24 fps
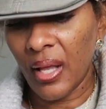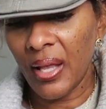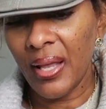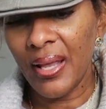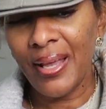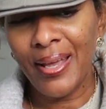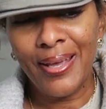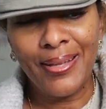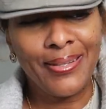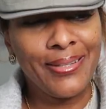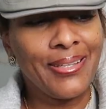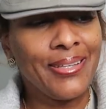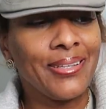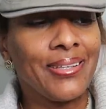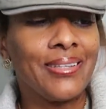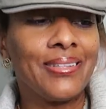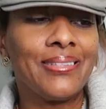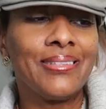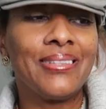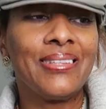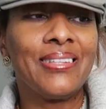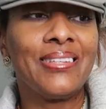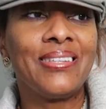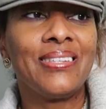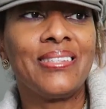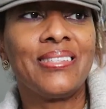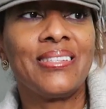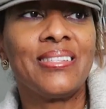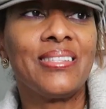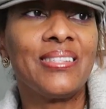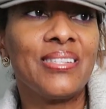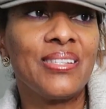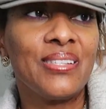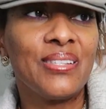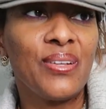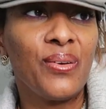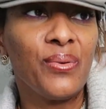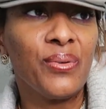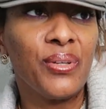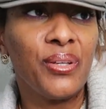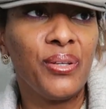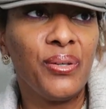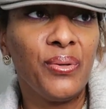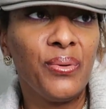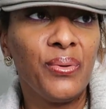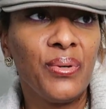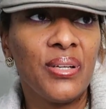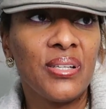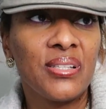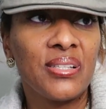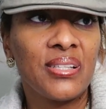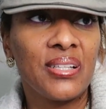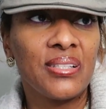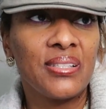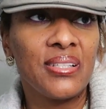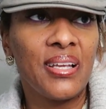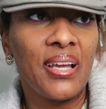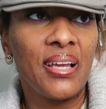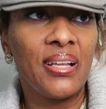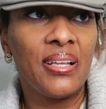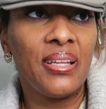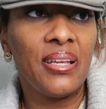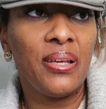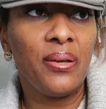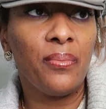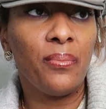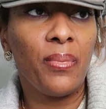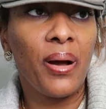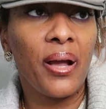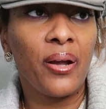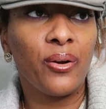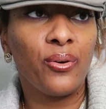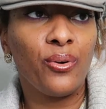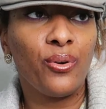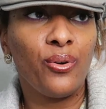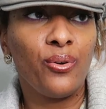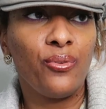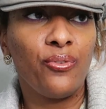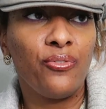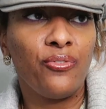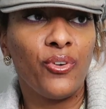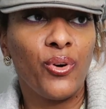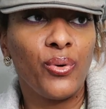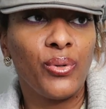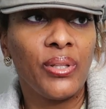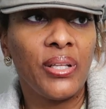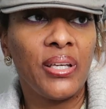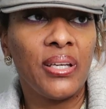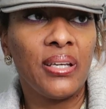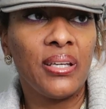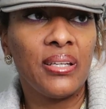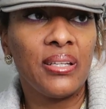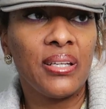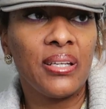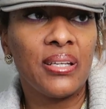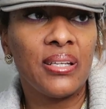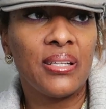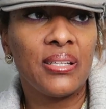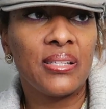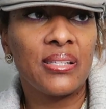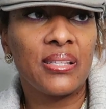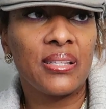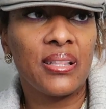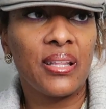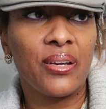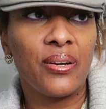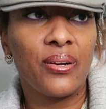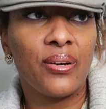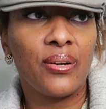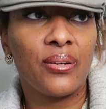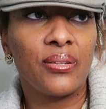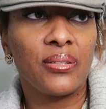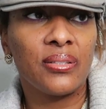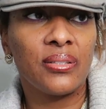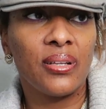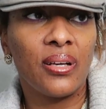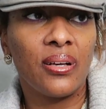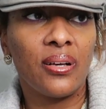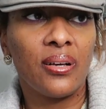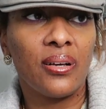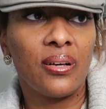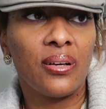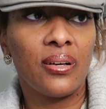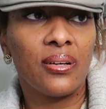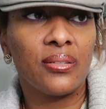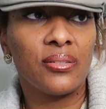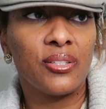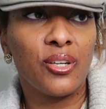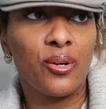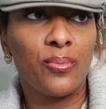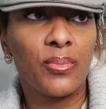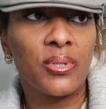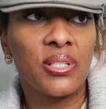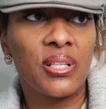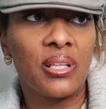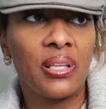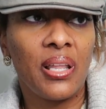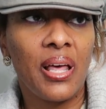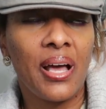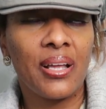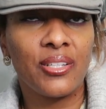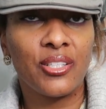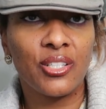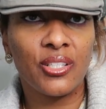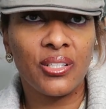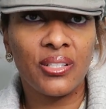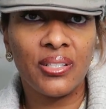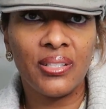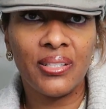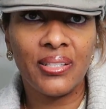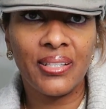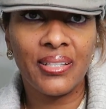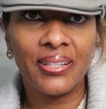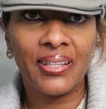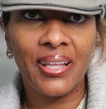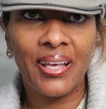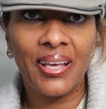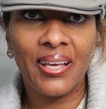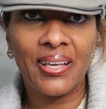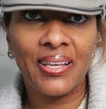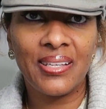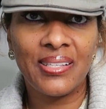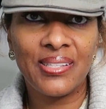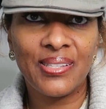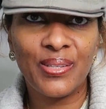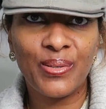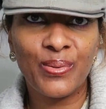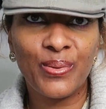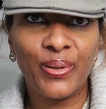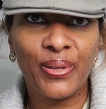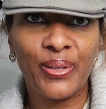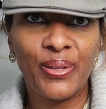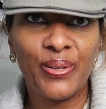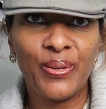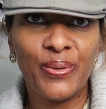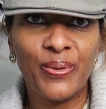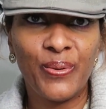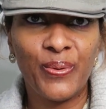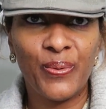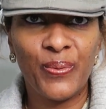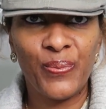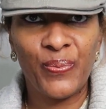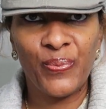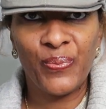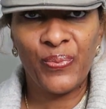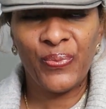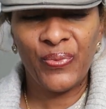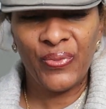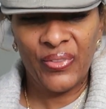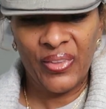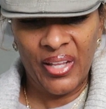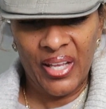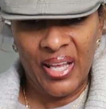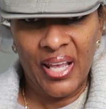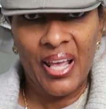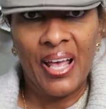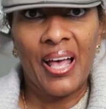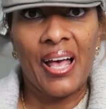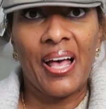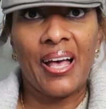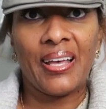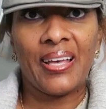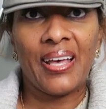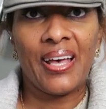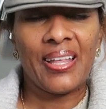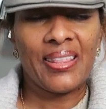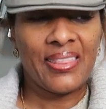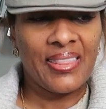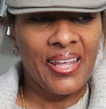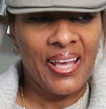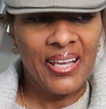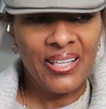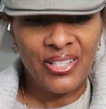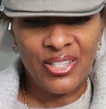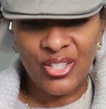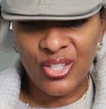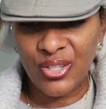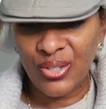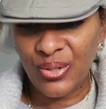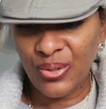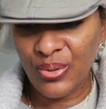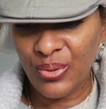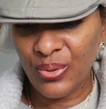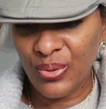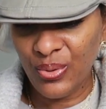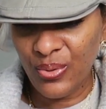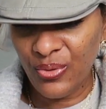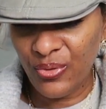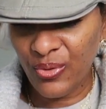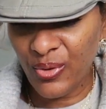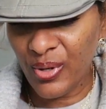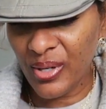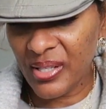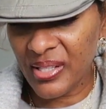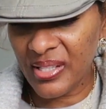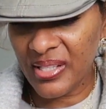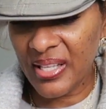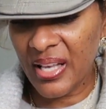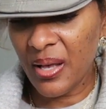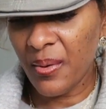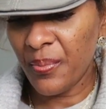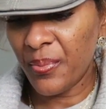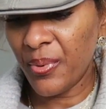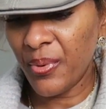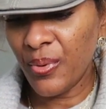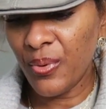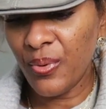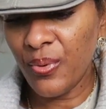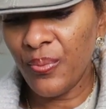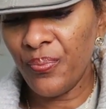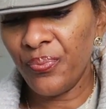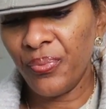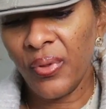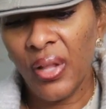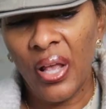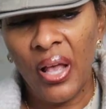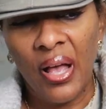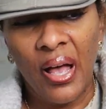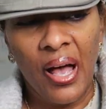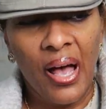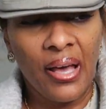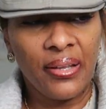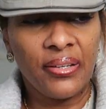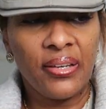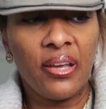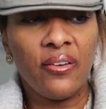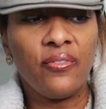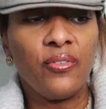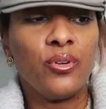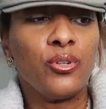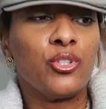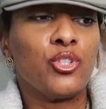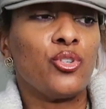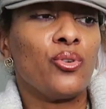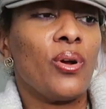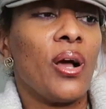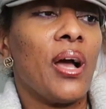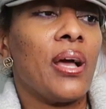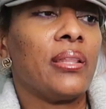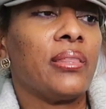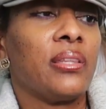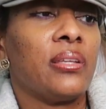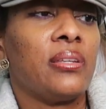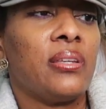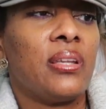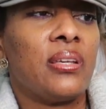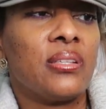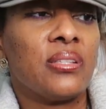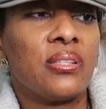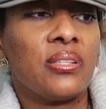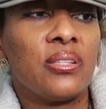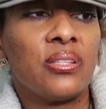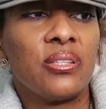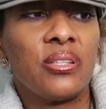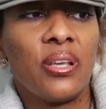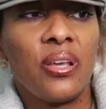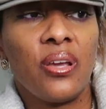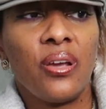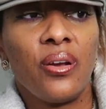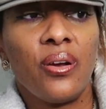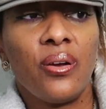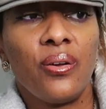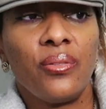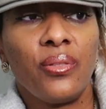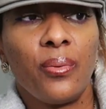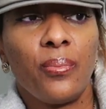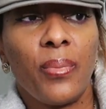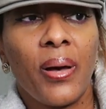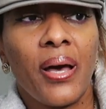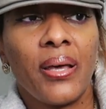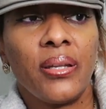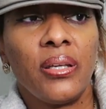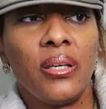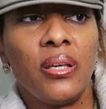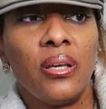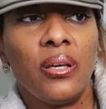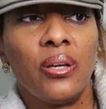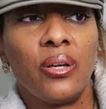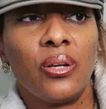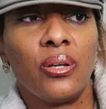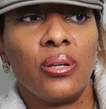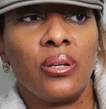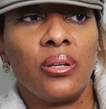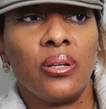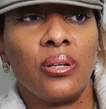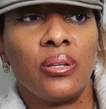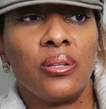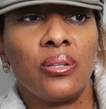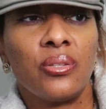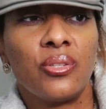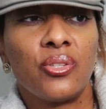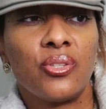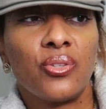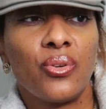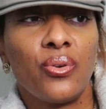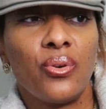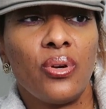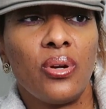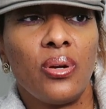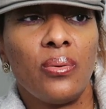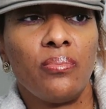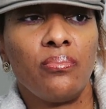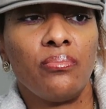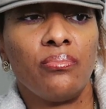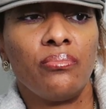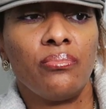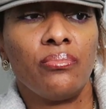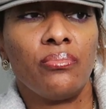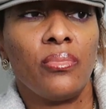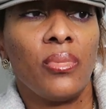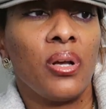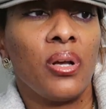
And look at this. This is so cute. It's the Daily Microfoliant. It is their uh, Dermatologica. Look at that. It's so cute. I got that too for a sample. I never tried the Necessaire, the body serum.